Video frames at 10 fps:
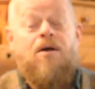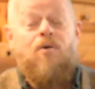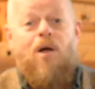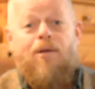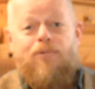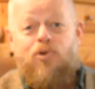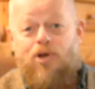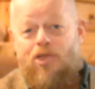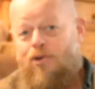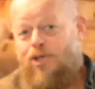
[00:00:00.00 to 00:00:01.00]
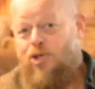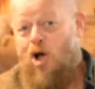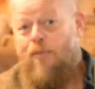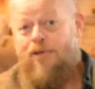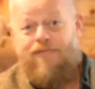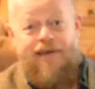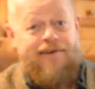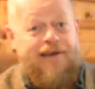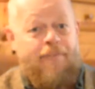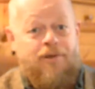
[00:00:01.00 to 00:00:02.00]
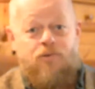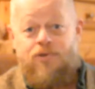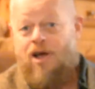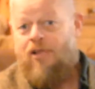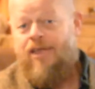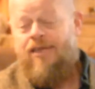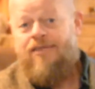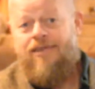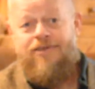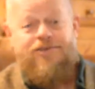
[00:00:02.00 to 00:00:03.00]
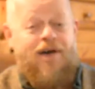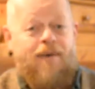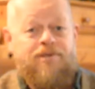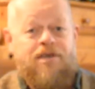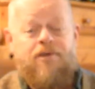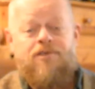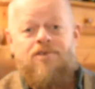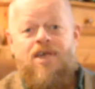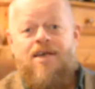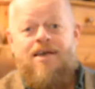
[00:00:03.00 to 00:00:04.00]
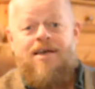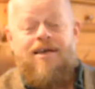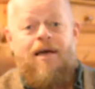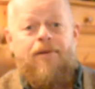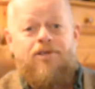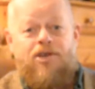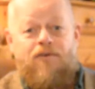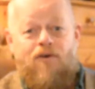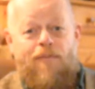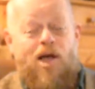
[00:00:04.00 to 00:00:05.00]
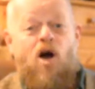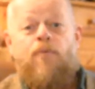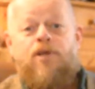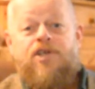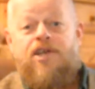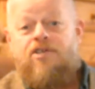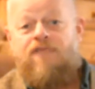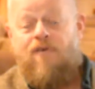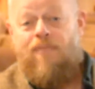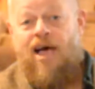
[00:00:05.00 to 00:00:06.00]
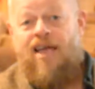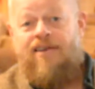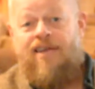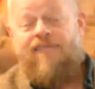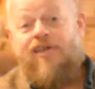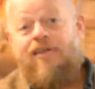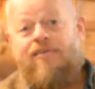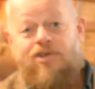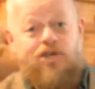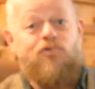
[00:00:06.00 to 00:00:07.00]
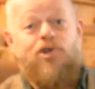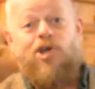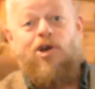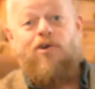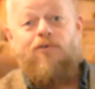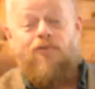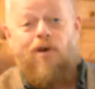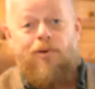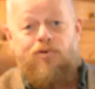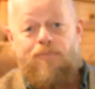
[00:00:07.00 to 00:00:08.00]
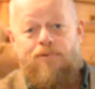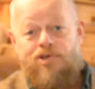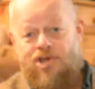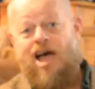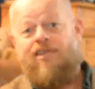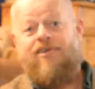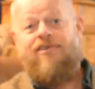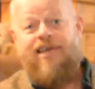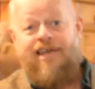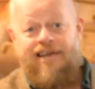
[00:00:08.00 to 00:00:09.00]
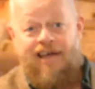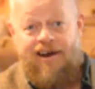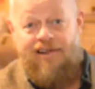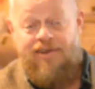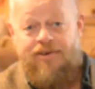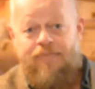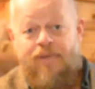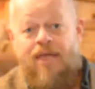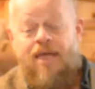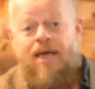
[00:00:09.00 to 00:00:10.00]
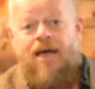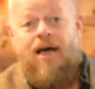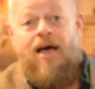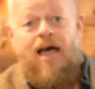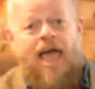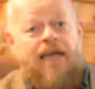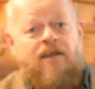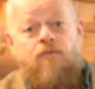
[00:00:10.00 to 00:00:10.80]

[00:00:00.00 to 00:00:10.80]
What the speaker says: Welcome to another installment of Economics with Tully. This is Tom Simmons, coming to you from my home in Chester, Vermont, having just returned from a trip to Scotland and Ireland. And if